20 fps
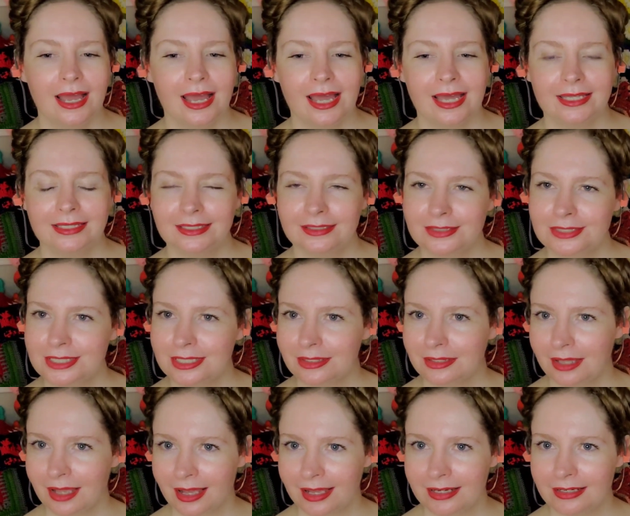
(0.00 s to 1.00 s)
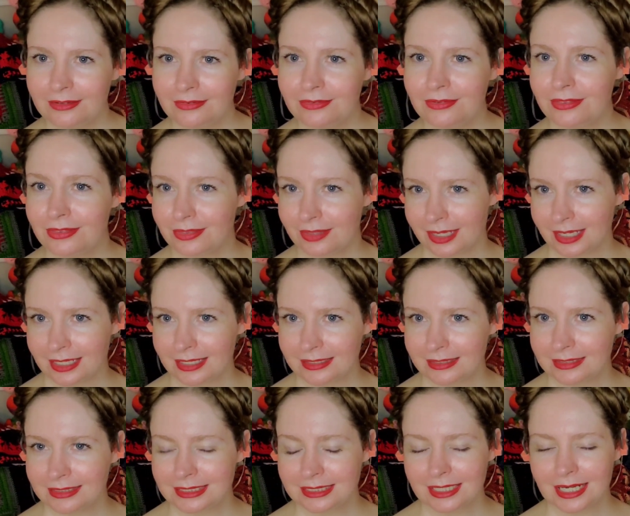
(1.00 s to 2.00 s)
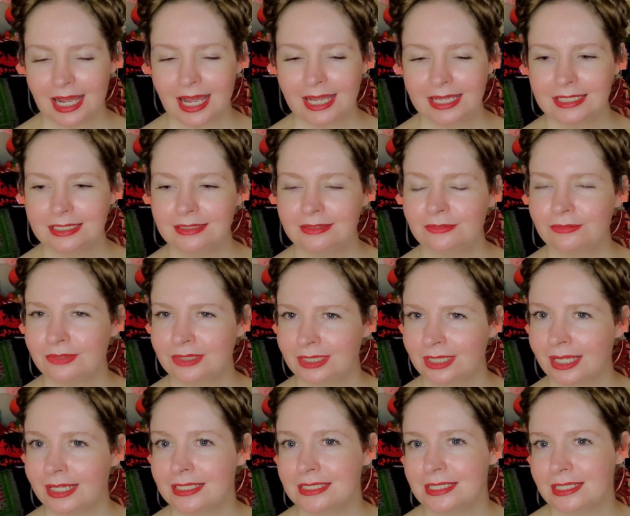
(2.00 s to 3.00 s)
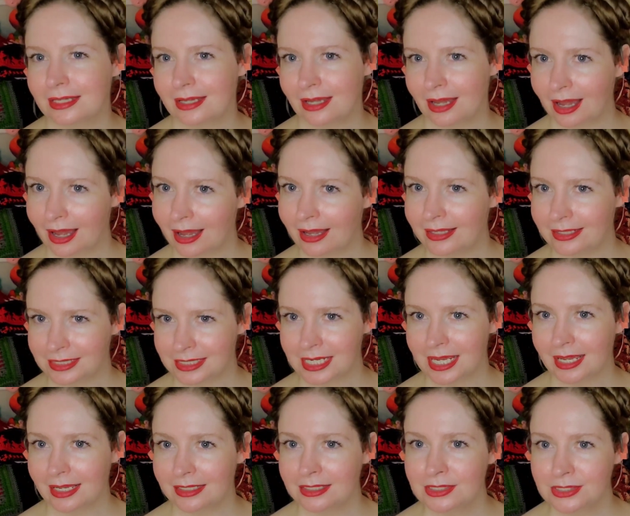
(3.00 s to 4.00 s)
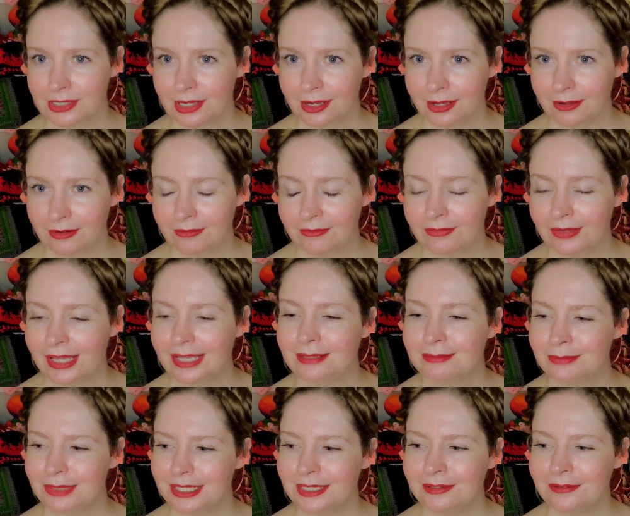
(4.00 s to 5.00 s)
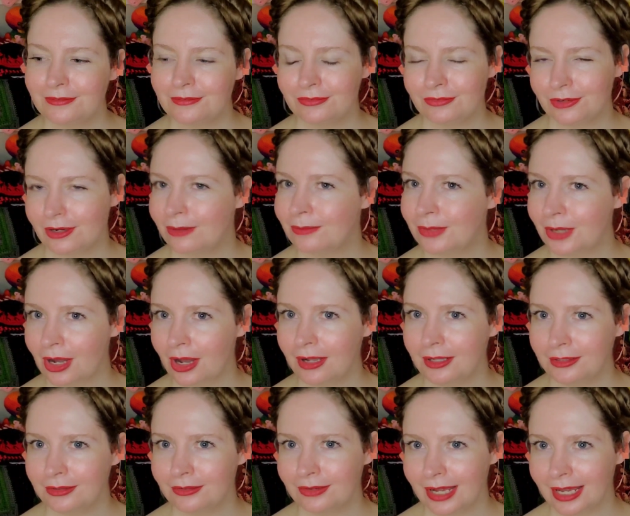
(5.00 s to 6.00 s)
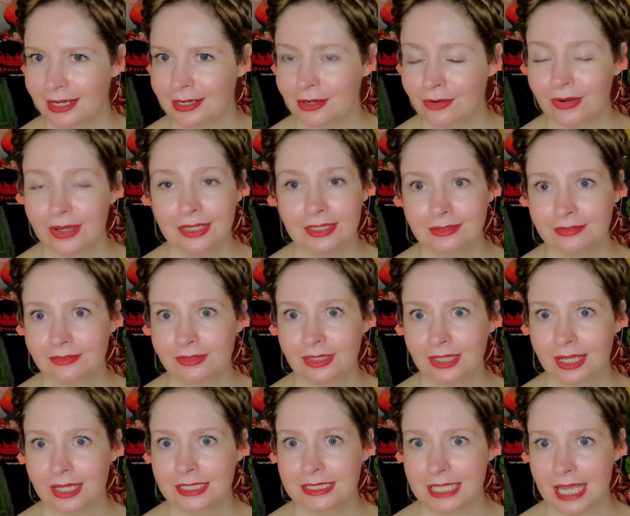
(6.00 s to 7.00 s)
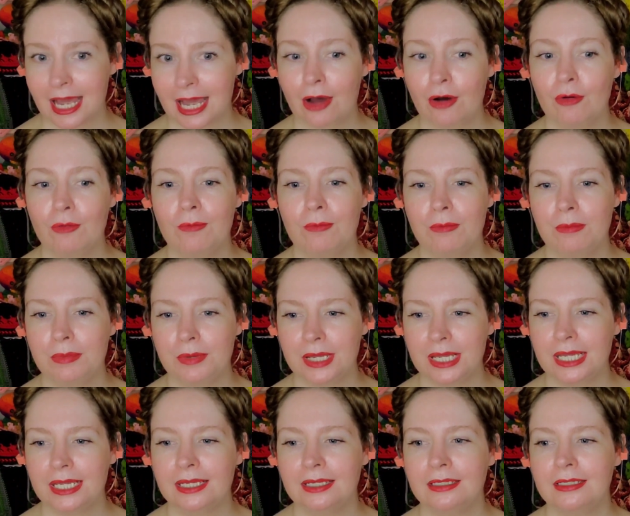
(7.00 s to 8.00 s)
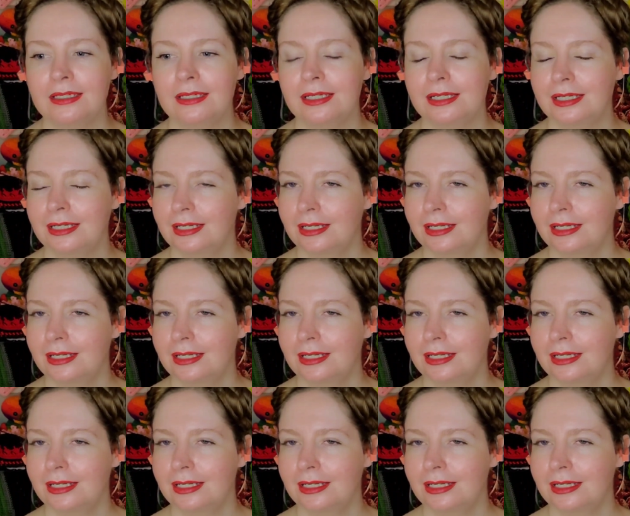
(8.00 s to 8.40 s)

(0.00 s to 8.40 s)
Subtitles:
And there's a lot of things that I didn't realize the context of. And being from Colorado, I didn't realize how big